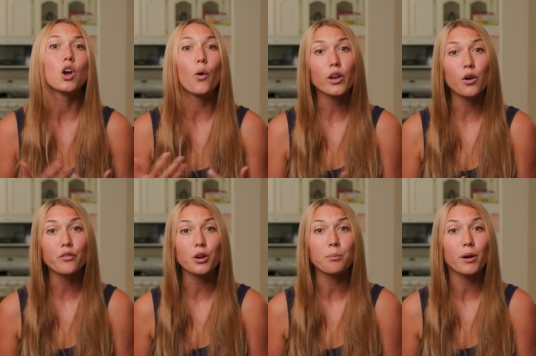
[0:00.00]
going over
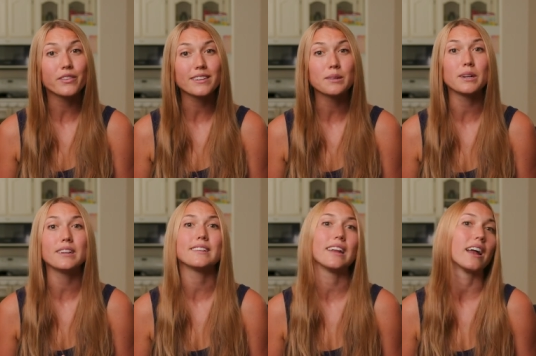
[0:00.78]
your birth
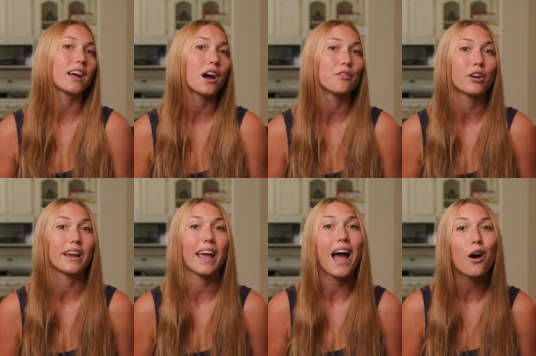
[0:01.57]
experience and
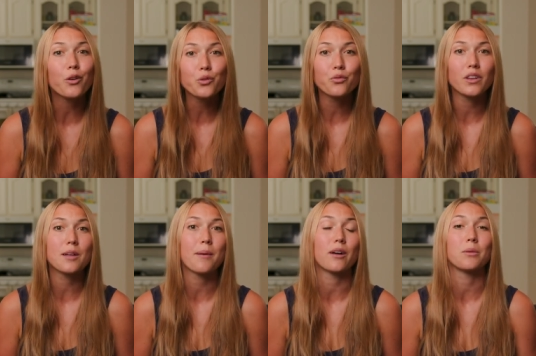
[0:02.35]
uncovering how you feel
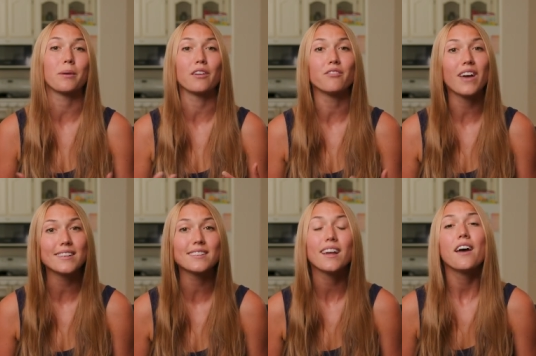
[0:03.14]
about the big
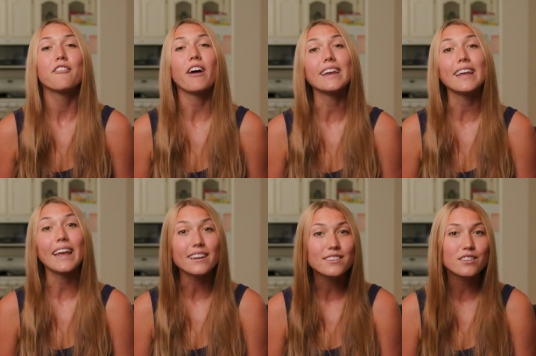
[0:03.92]
events, finding
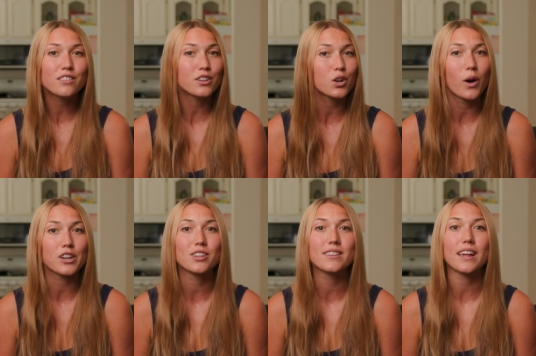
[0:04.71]
answers to your
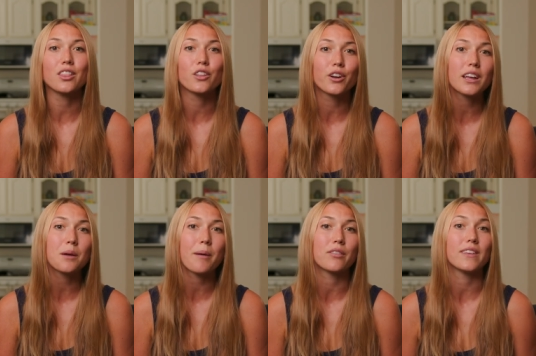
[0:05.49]
questions, and learning
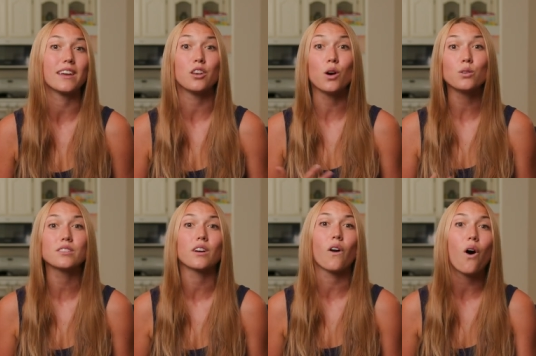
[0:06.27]
about the
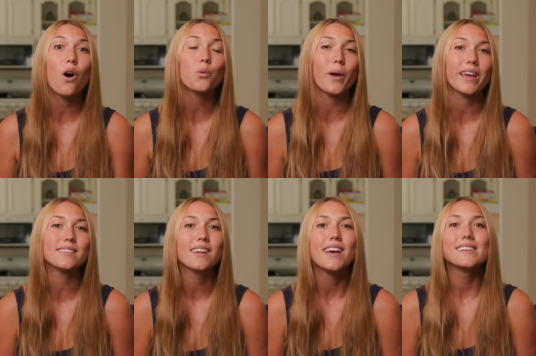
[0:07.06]
unknowns are all
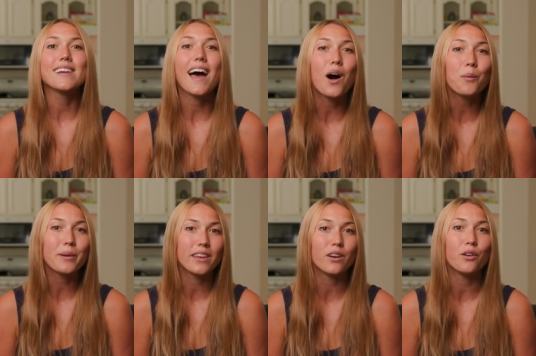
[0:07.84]
ways to help
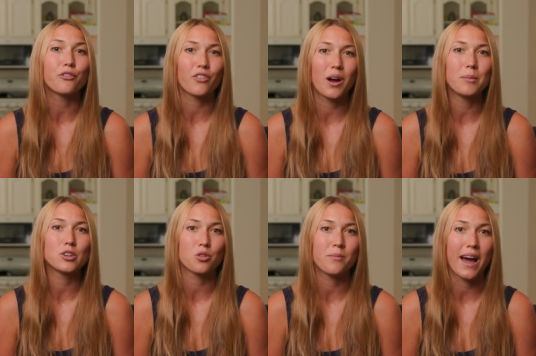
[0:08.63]
heal from
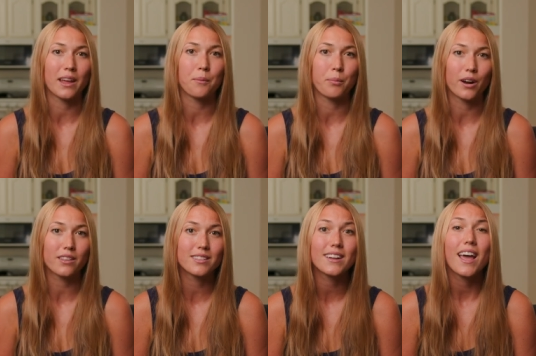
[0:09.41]
traumatic
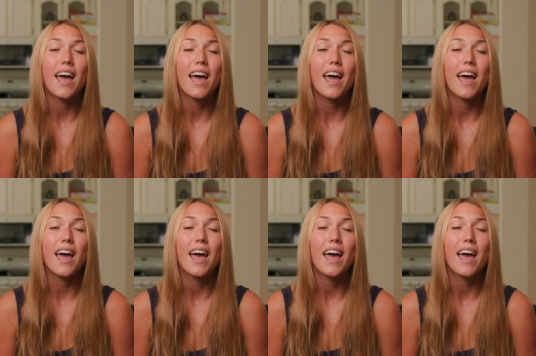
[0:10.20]
births.